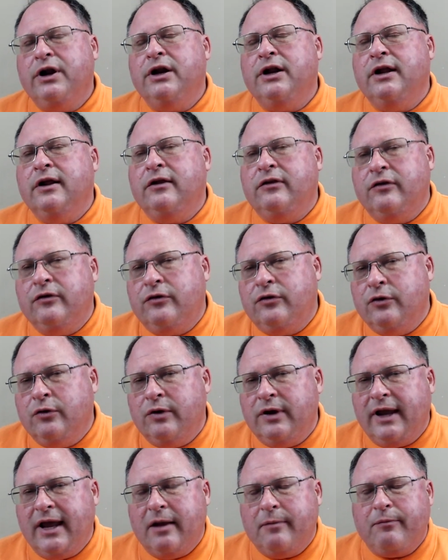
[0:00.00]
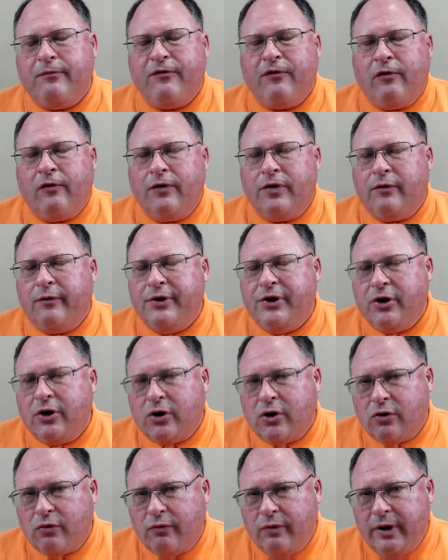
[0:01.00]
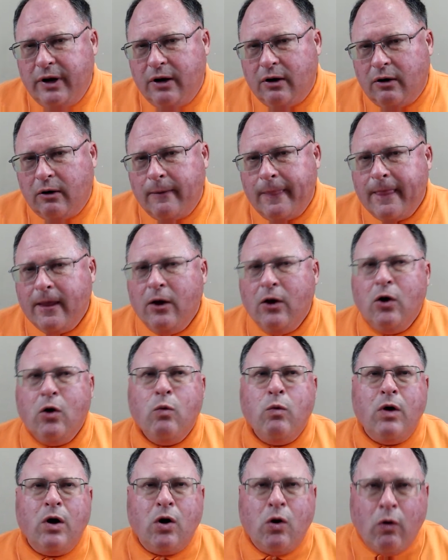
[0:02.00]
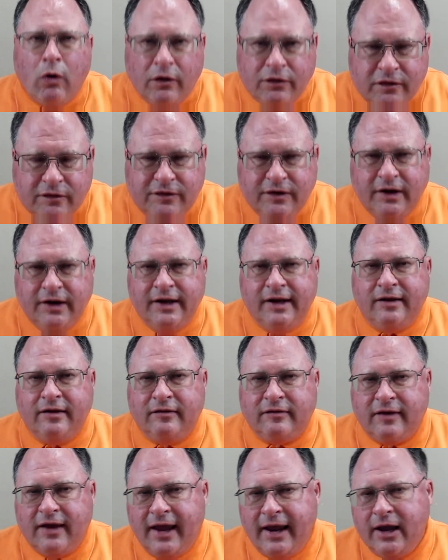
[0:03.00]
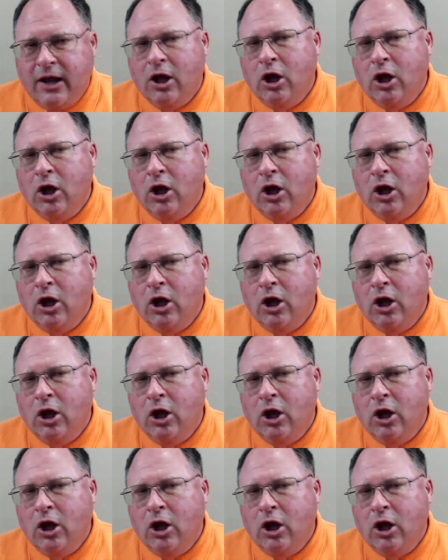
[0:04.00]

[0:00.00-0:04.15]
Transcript: What do you need to do to get further in your career? What courses do you need to take?